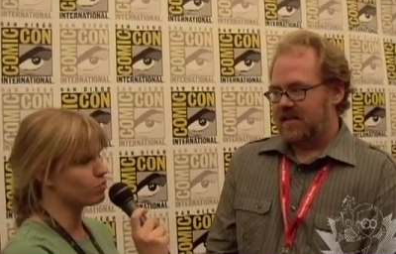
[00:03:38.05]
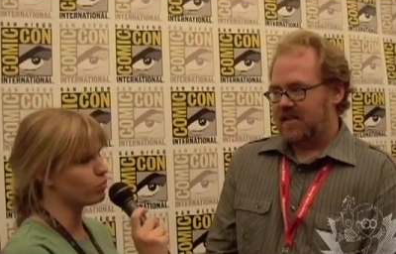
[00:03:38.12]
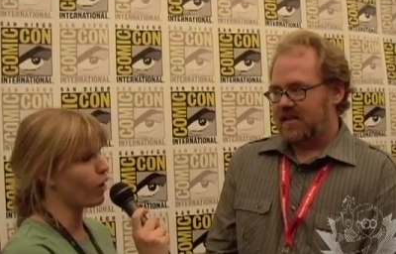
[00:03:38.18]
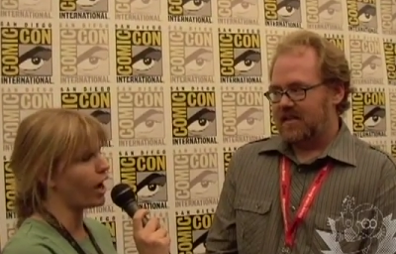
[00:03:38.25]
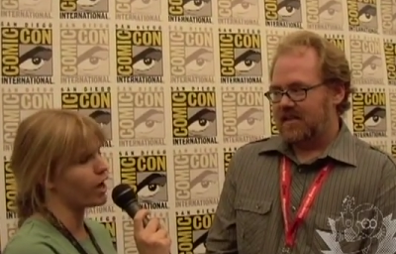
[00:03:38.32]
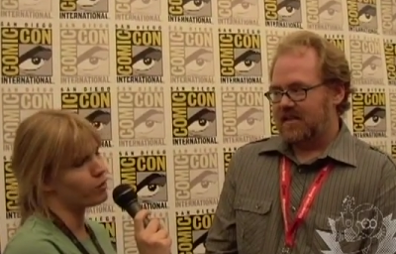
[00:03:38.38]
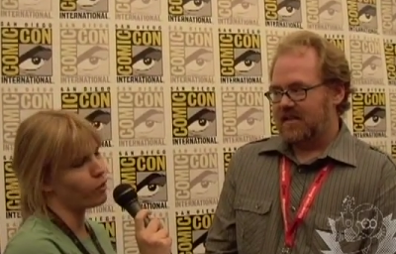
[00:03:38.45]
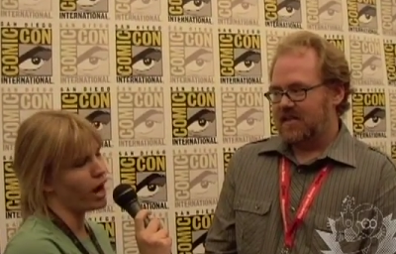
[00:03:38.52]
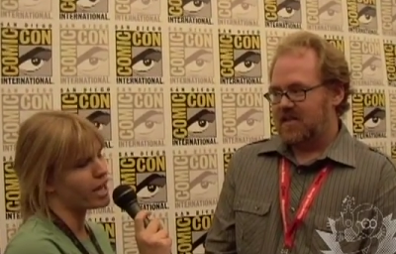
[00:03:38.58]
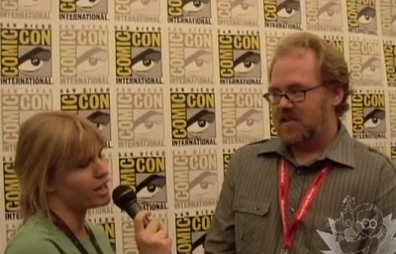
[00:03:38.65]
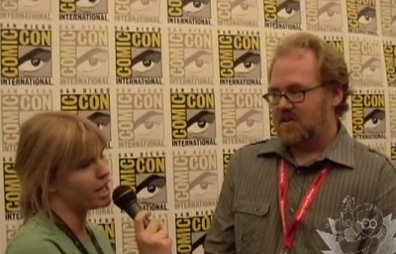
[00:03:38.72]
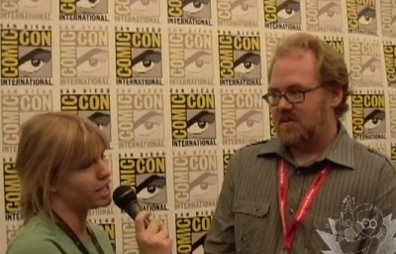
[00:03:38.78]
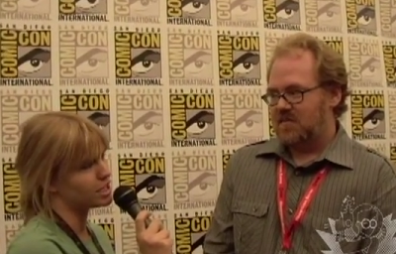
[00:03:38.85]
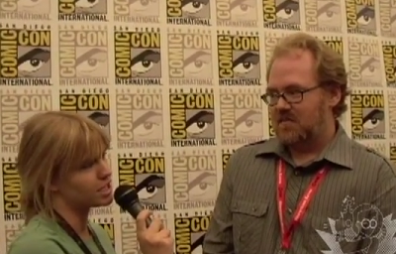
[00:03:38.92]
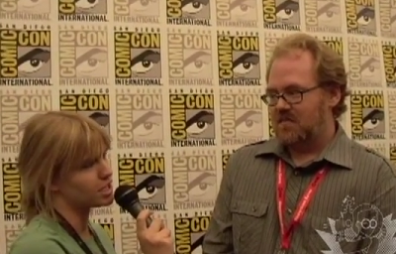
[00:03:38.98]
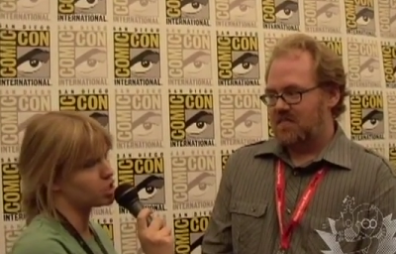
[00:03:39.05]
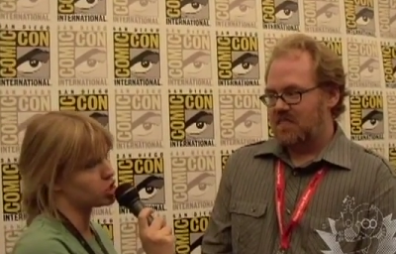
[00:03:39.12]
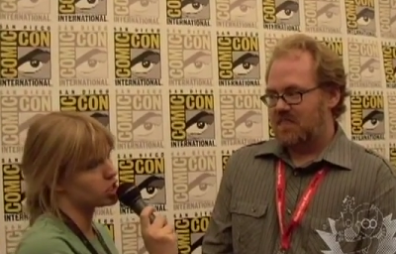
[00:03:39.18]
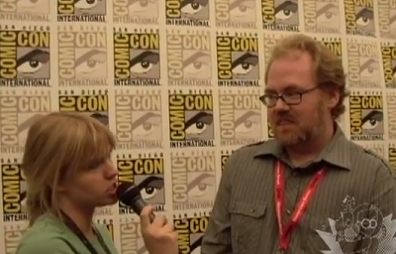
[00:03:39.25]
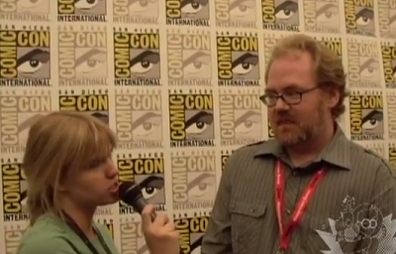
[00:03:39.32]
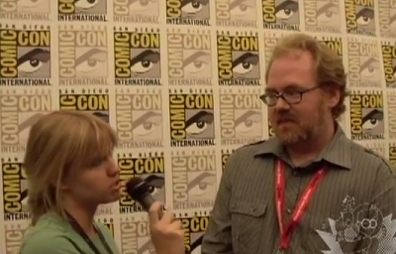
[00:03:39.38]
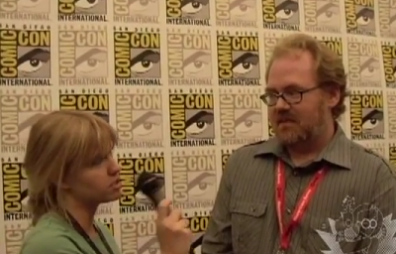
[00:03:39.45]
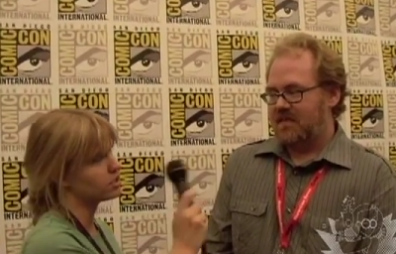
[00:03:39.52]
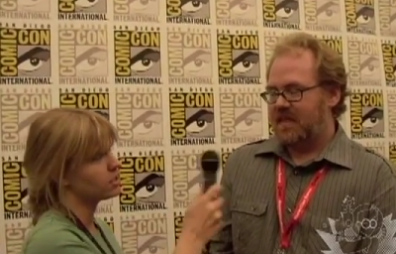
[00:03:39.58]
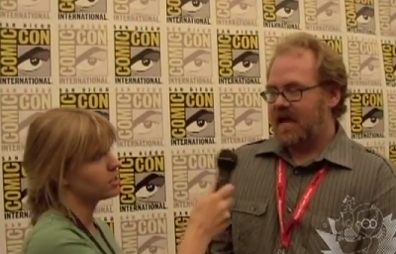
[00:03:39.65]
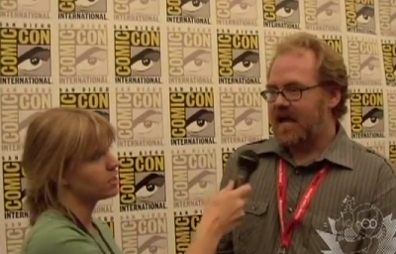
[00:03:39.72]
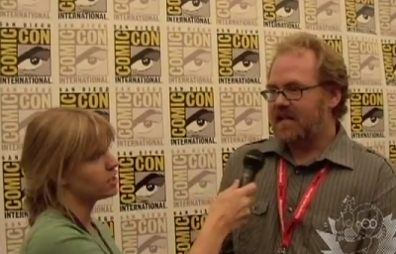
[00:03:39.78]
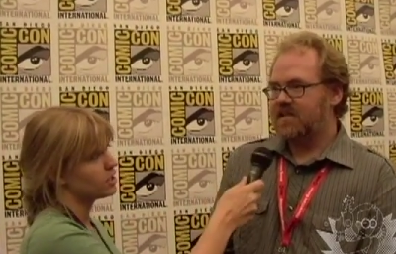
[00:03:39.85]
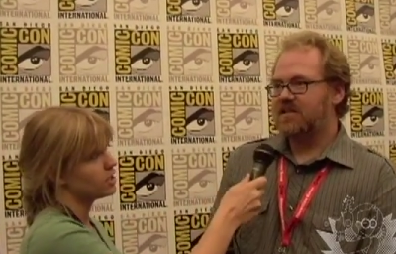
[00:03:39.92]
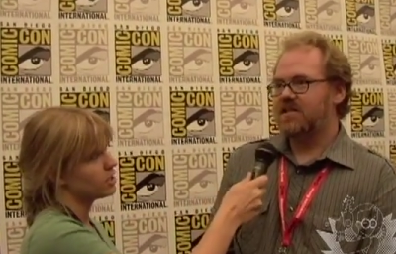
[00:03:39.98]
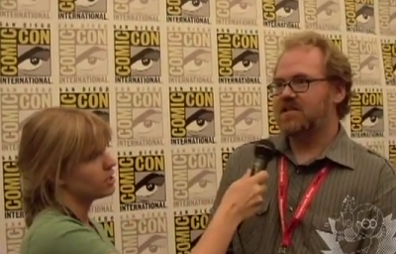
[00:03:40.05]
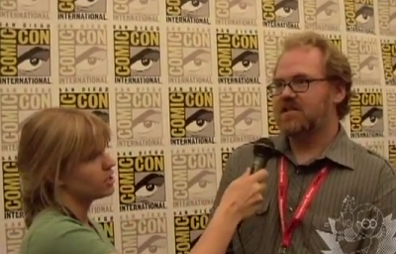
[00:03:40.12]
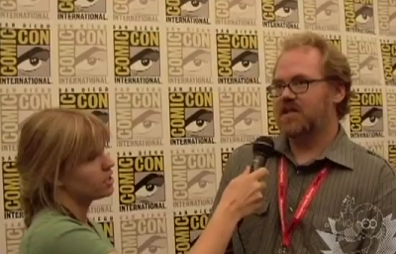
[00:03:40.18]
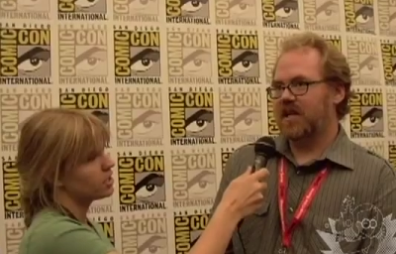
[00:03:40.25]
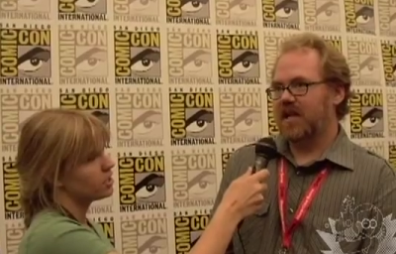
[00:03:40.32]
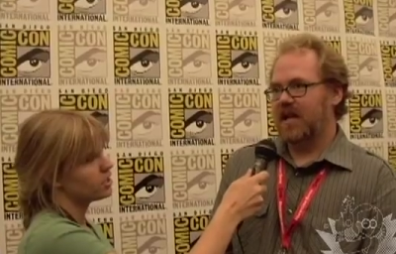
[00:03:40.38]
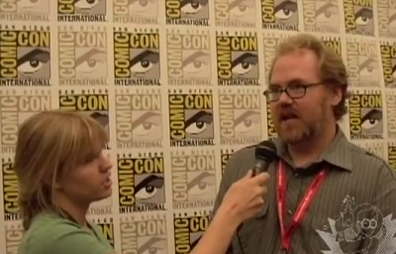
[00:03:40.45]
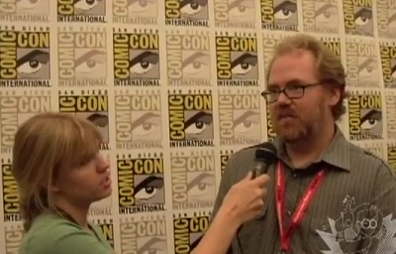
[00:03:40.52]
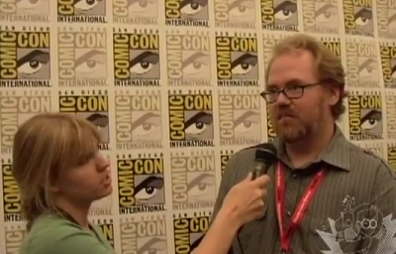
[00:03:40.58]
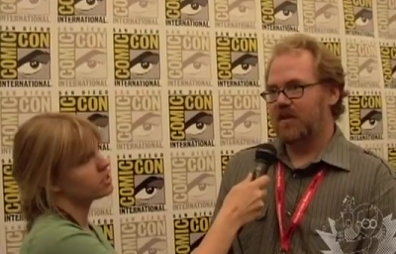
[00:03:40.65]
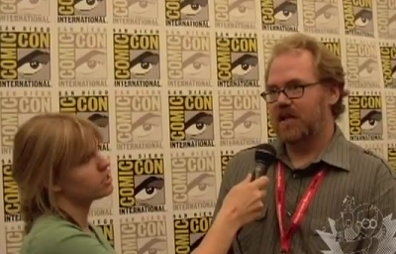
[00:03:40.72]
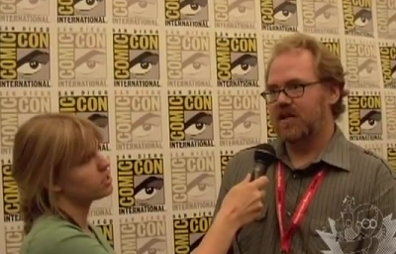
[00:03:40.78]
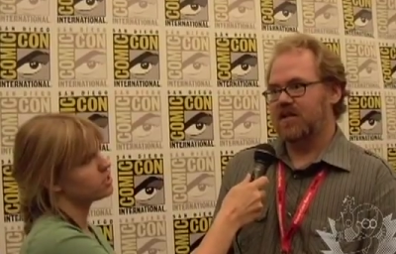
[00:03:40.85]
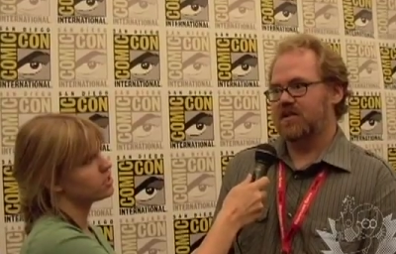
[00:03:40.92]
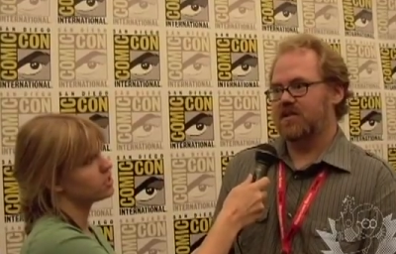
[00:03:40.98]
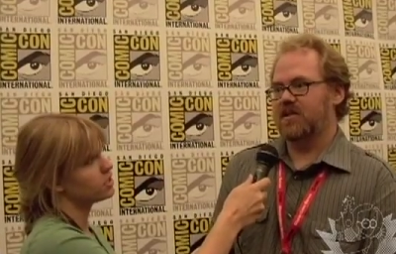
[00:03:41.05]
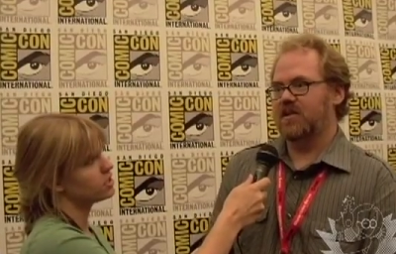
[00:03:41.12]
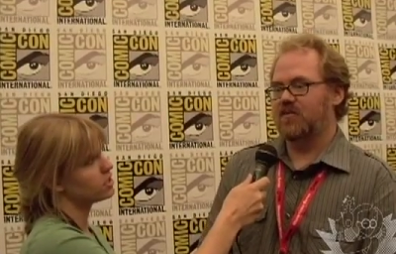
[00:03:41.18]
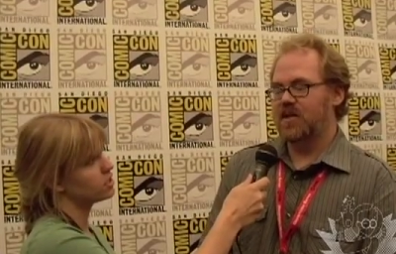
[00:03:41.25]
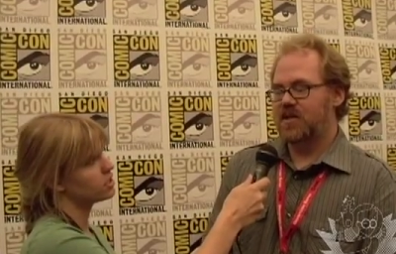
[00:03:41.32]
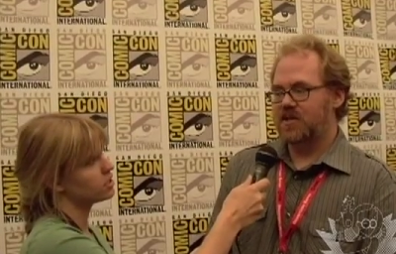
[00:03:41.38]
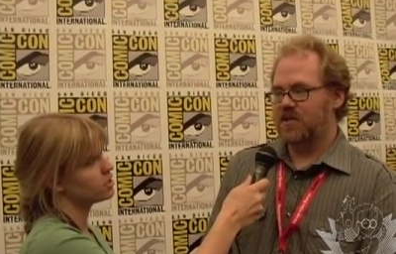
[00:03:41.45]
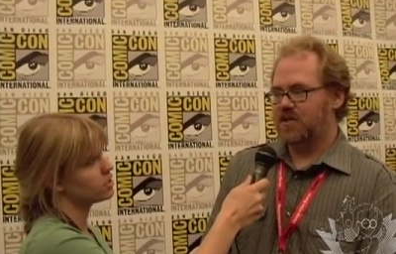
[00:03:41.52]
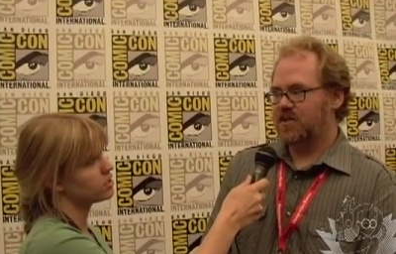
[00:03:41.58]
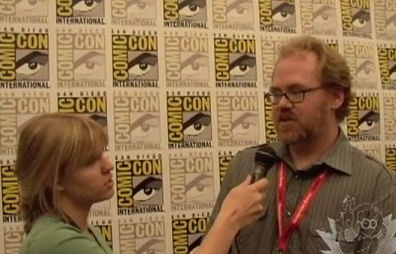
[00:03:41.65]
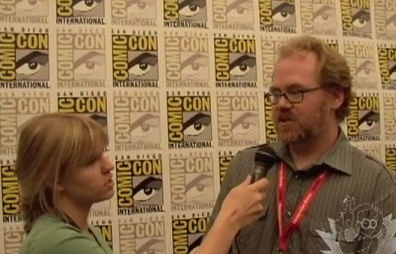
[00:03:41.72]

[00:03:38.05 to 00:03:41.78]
Speaker 1: why, why that decision?
Speaker 2: That decision came because in the original